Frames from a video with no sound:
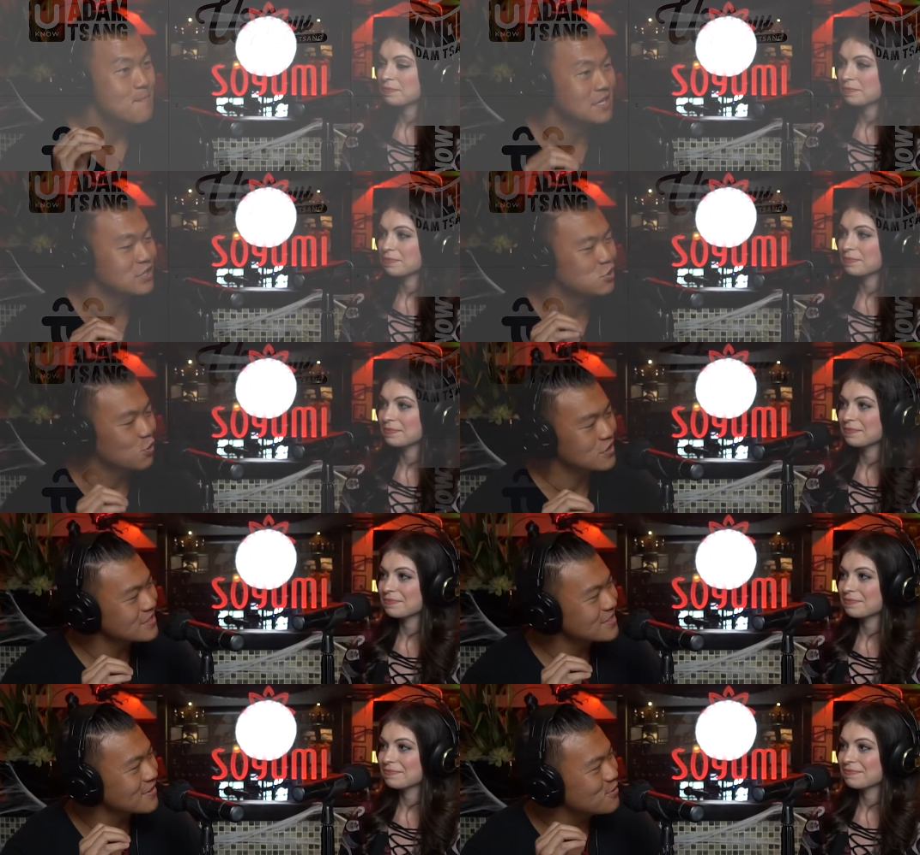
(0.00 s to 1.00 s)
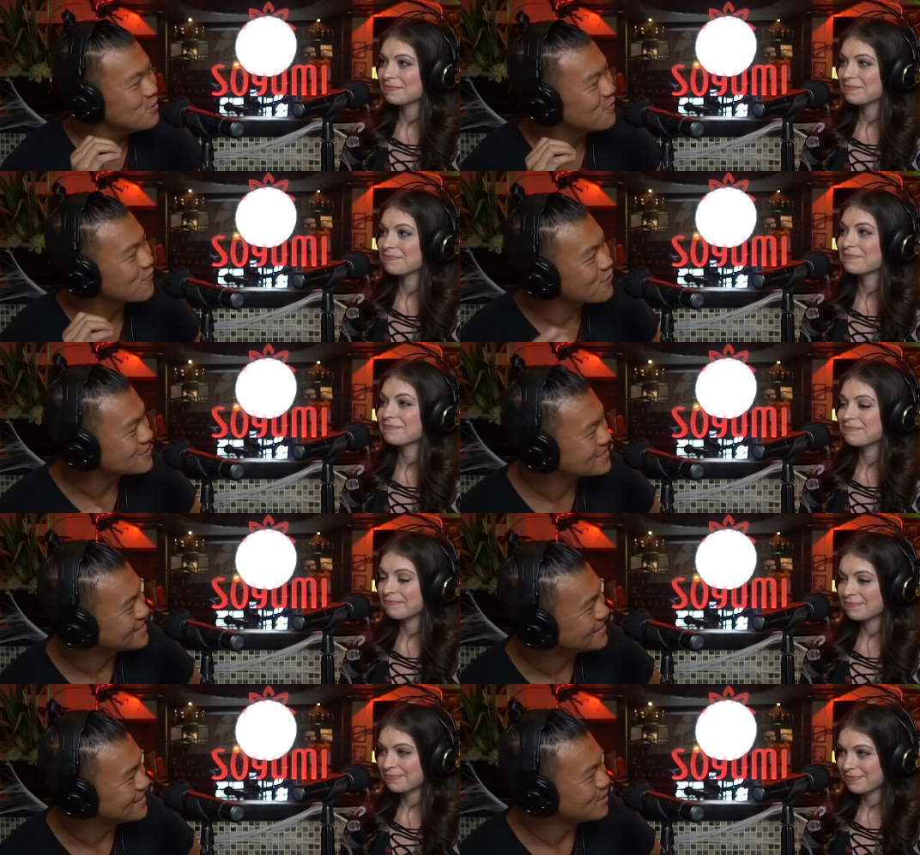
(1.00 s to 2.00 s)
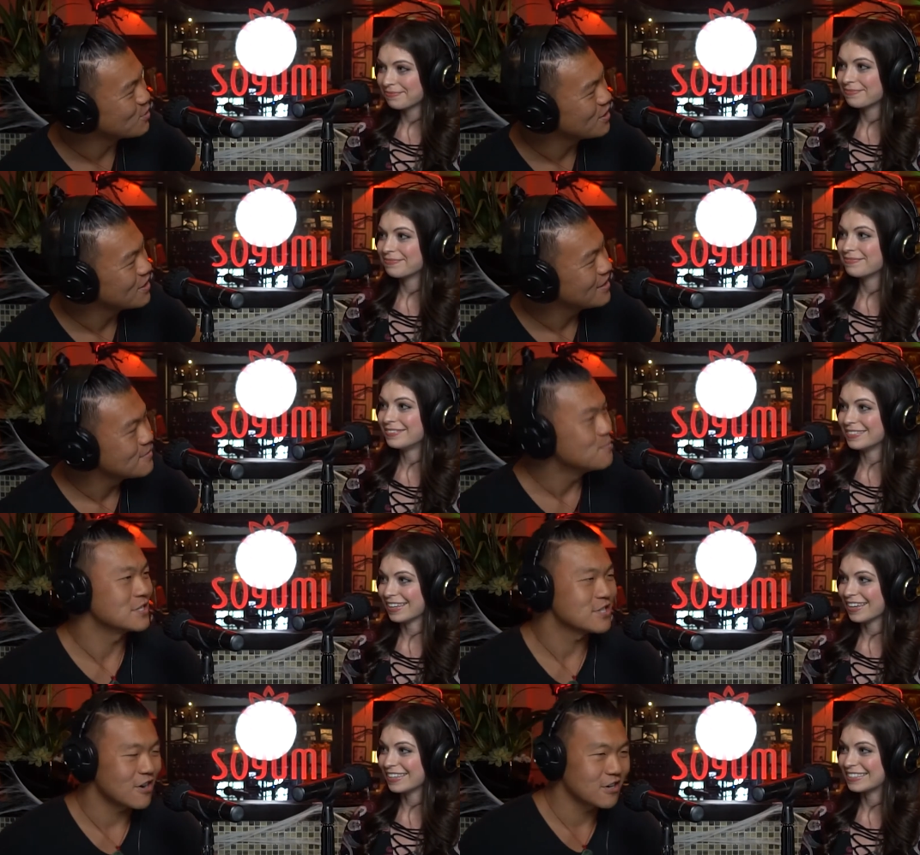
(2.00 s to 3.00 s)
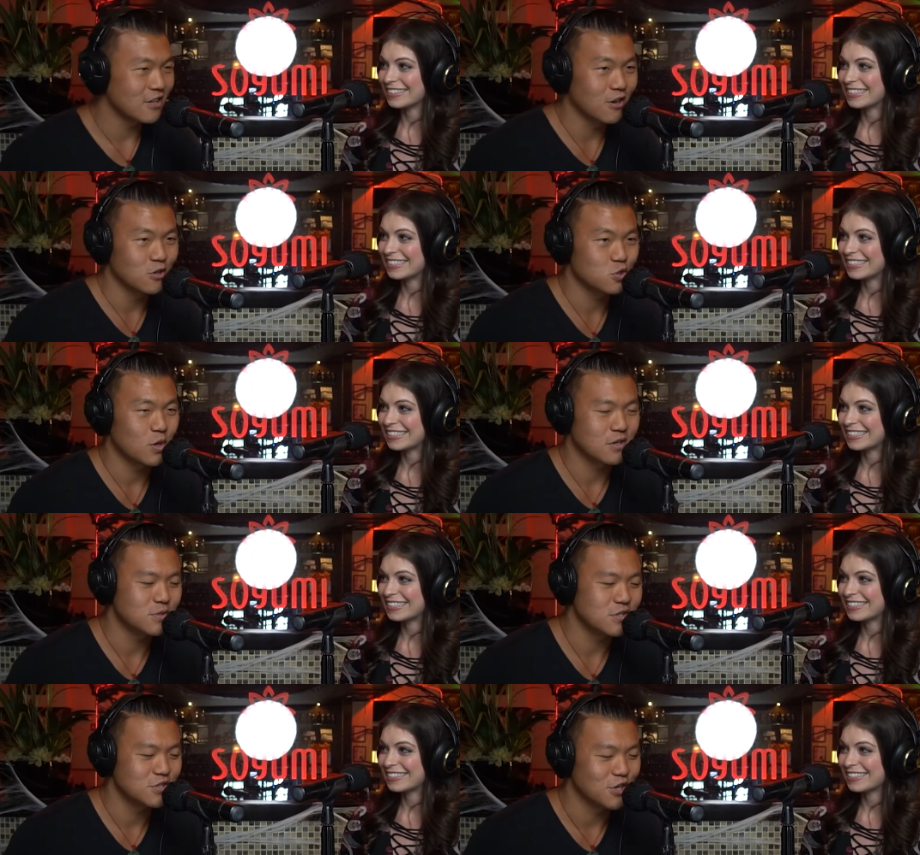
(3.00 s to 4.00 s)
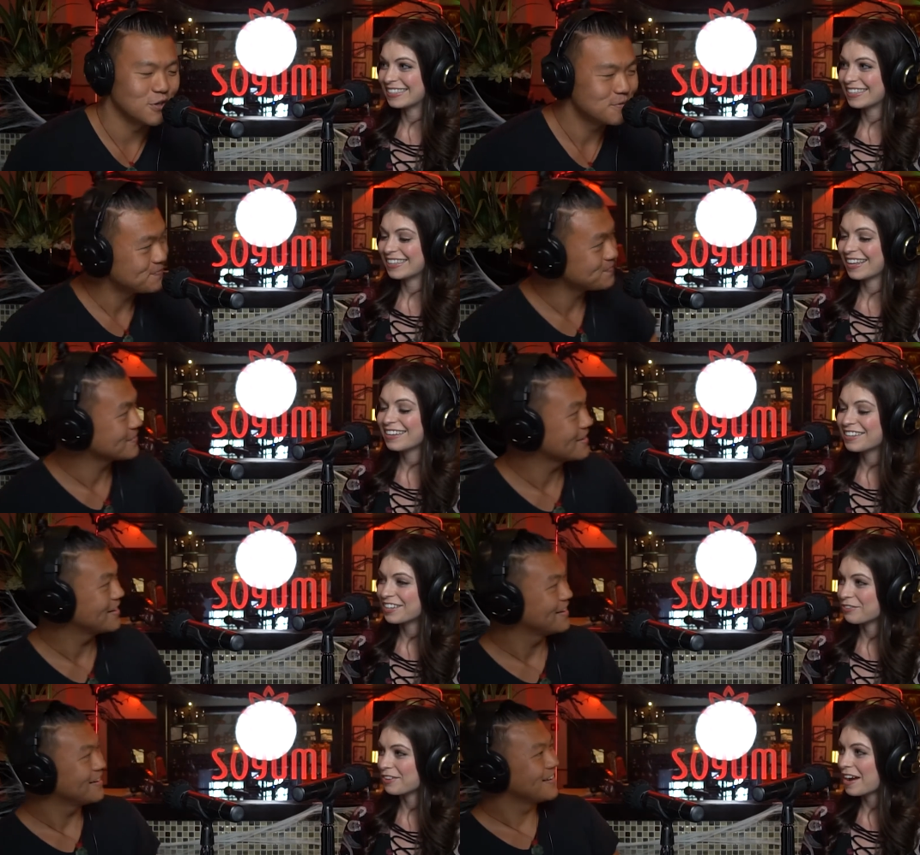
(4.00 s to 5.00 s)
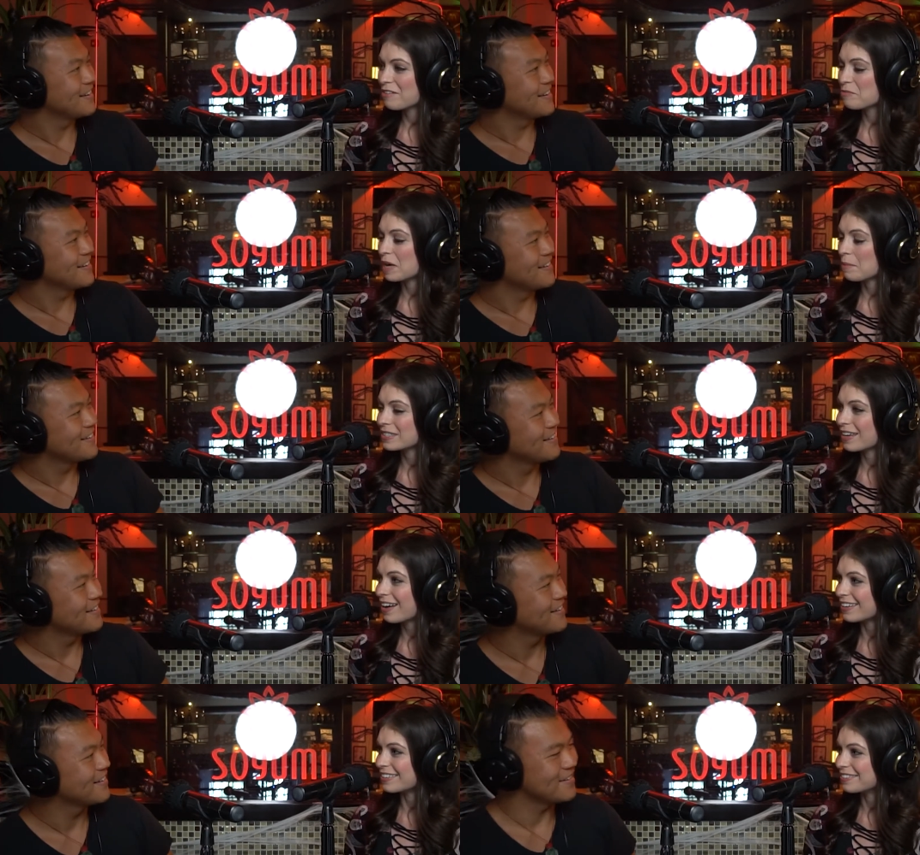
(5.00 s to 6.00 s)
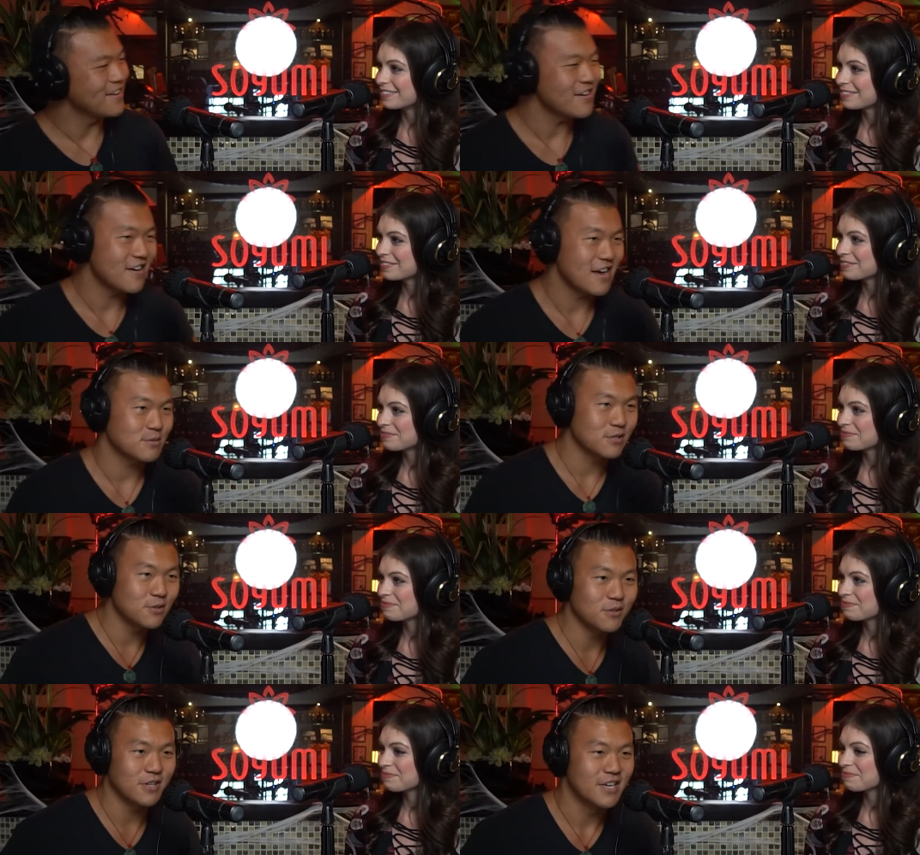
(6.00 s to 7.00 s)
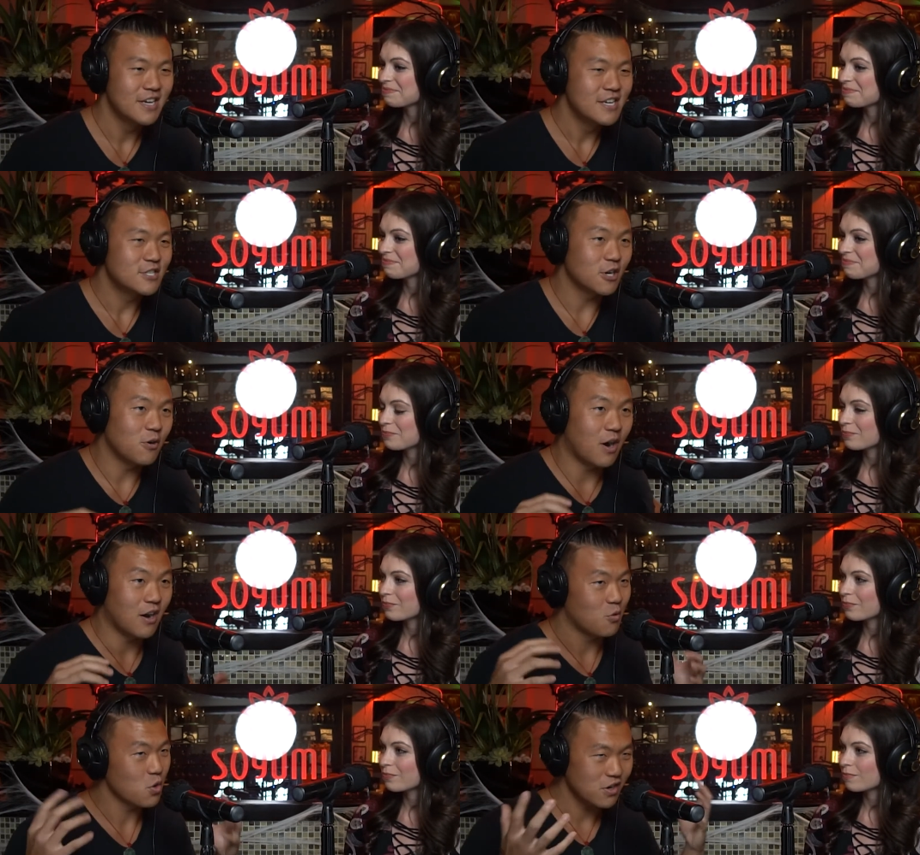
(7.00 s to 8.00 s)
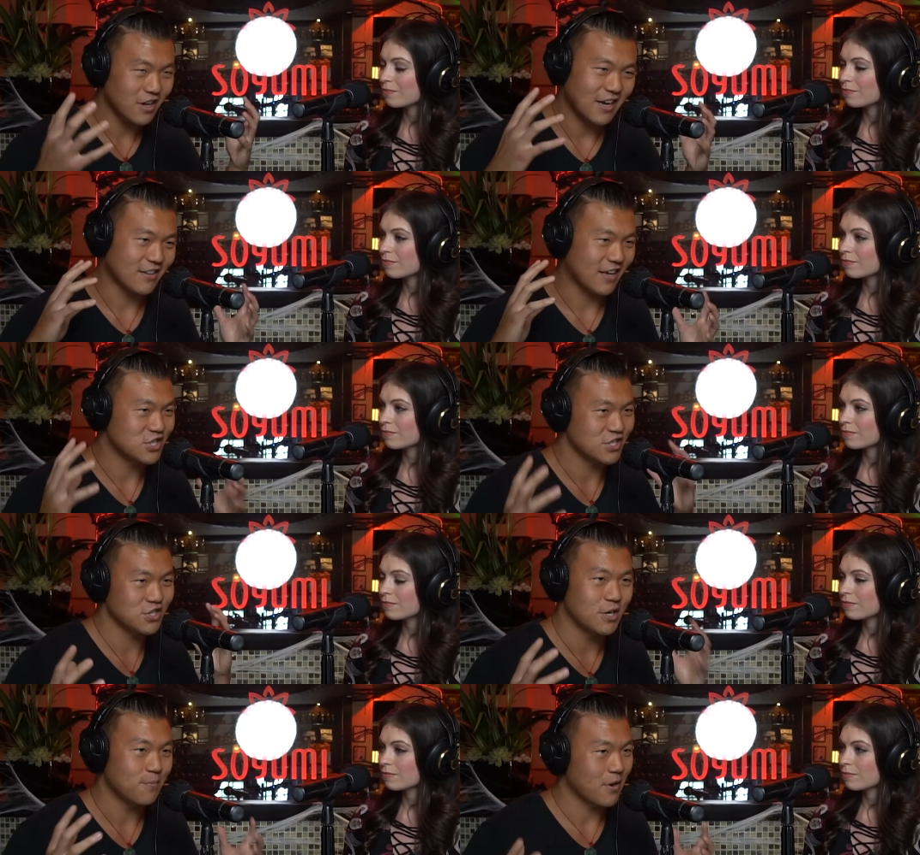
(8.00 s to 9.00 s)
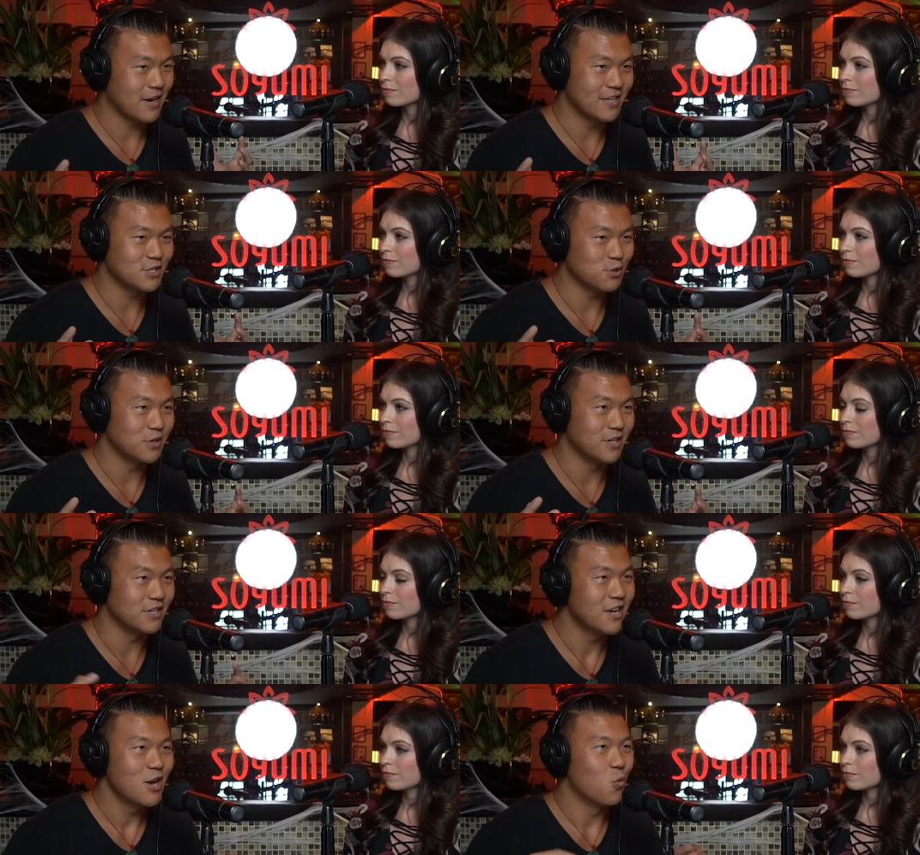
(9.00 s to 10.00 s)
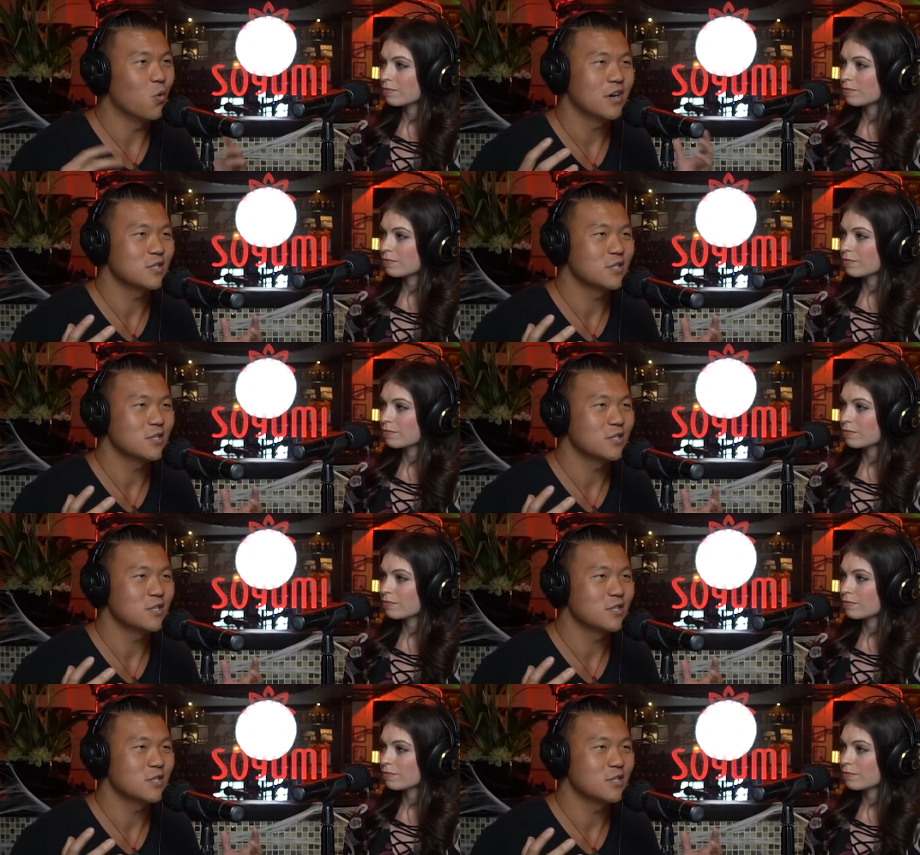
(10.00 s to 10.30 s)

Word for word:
Speaker 1: Miss Georgia Southern University, Miss yeah. Sarah DeLoach, welcome to the show.
Speaker 2: Thank you for having me. I'm excited.
Speaker 1: Yeah, absolutely. So uh, we're gonna kind of like just jump right into it what